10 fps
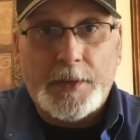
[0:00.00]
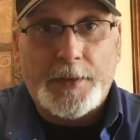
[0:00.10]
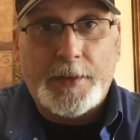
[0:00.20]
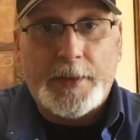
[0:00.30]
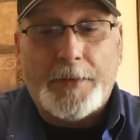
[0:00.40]

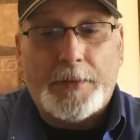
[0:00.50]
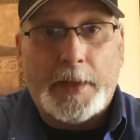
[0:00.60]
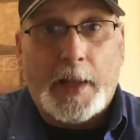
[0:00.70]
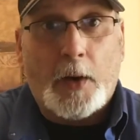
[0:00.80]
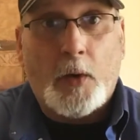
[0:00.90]
this is
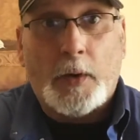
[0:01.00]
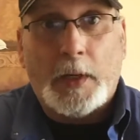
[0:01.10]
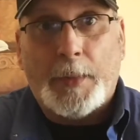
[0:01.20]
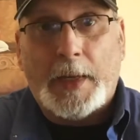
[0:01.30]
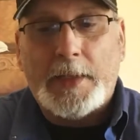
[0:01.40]
definitely not
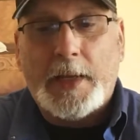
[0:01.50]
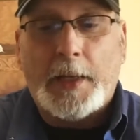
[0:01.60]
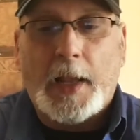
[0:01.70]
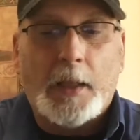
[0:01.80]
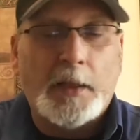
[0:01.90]
going in my
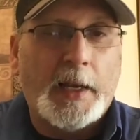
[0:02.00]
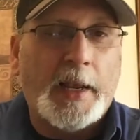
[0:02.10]
10-gallon,